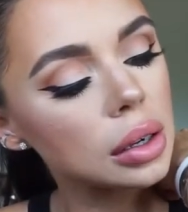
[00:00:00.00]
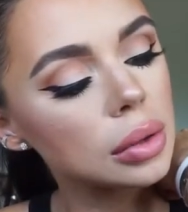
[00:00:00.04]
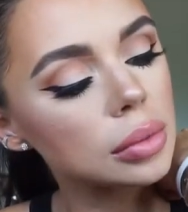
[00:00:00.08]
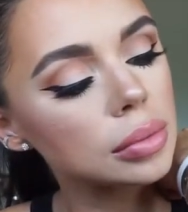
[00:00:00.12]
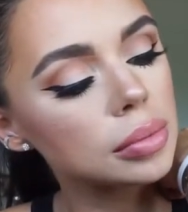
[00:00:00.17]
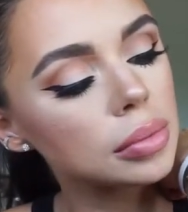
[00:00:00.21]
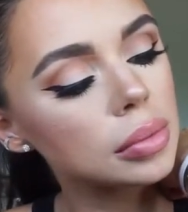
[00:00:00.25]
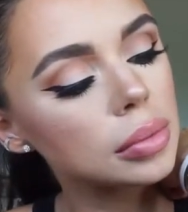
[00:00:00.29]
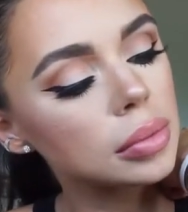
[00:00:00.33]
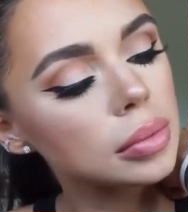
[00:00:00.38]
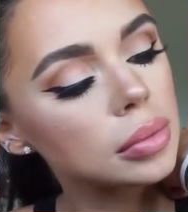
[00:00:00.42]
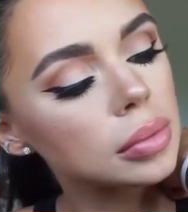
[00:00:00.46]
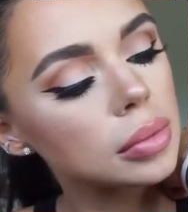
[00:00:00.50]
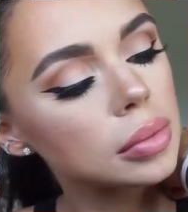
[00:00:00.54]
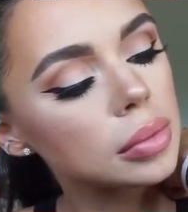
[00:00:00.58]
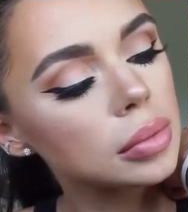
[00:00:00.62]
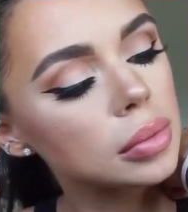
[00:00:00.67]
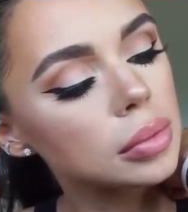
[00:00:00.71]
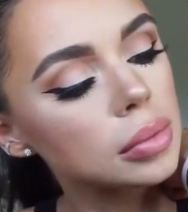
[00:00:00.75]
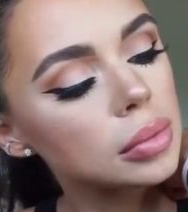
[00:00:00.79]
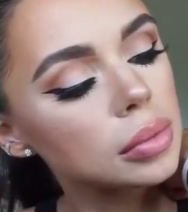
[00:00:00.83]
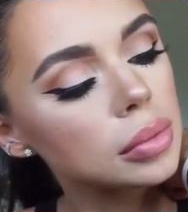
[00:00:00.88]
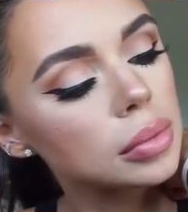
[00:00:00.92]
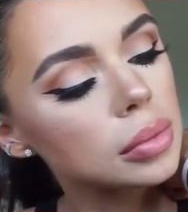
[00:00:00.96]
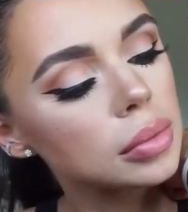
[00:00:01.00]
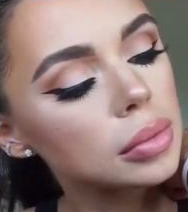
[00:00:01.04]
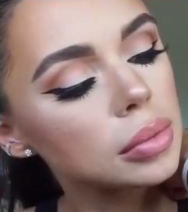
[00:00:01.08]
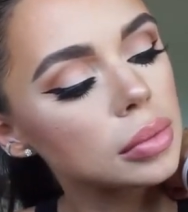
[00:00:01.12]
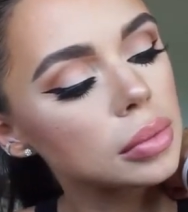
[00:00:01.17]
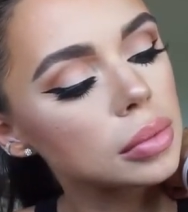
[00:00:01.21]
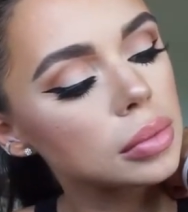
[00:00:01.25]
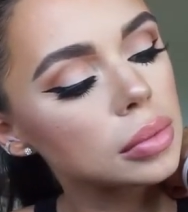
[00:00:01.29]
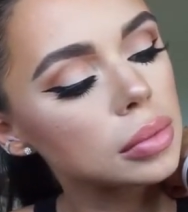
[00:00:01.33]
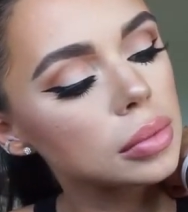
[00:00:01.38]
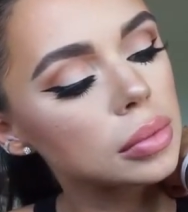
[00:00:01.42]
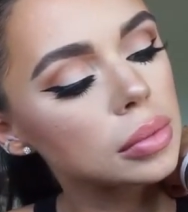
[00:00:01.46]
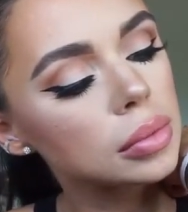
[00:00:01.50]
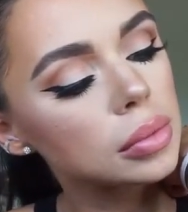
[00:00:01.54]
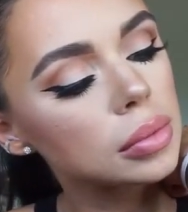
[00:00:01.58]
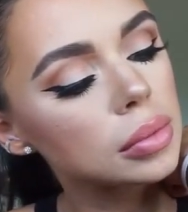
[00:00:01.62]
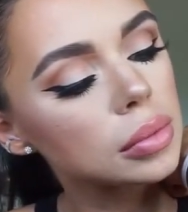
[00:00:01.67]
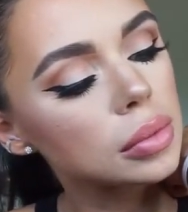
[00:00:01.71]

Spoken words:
[no speech]